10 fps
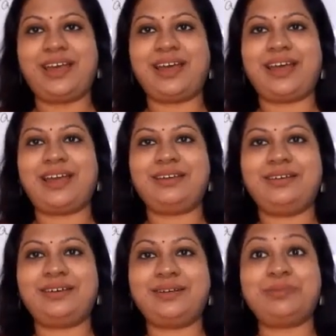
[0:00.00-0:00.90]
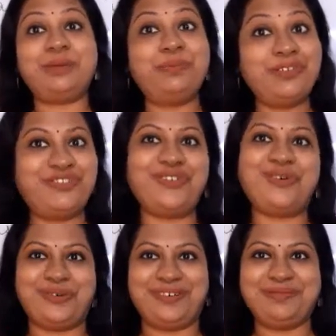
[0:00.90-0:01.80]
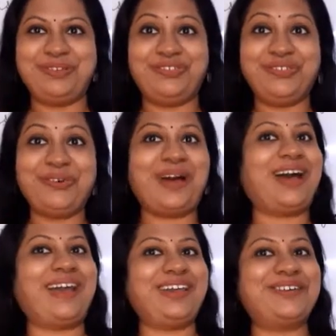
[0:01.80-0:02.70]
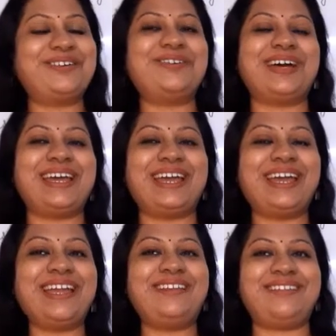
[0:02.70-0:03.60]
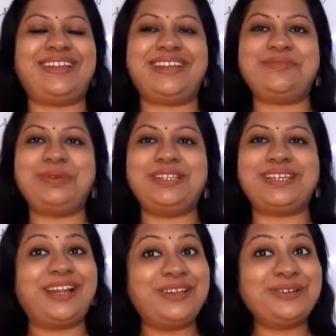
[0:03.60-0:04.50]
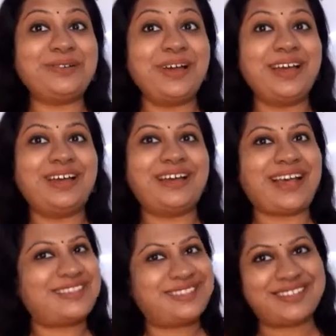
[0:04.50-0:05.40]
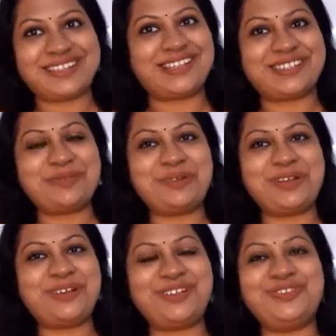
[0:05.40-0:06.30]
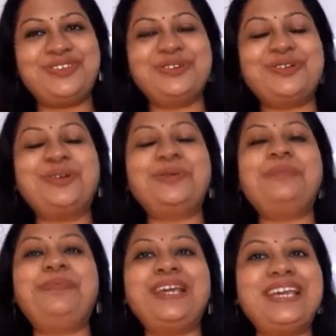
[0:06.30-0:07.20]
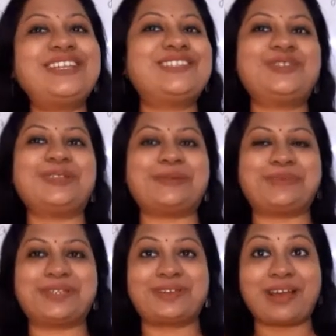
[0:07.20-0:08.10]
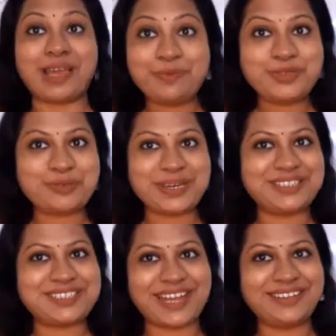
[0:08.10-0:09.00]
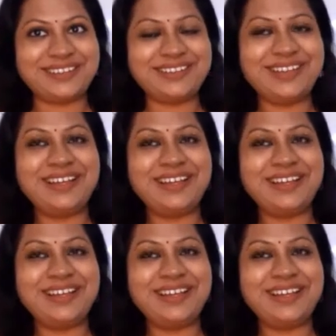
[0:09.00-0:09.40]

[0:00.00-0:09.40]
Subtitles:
But before I go ahead, let me tell you, as it is customary, all of you know, please do subscribe to my channel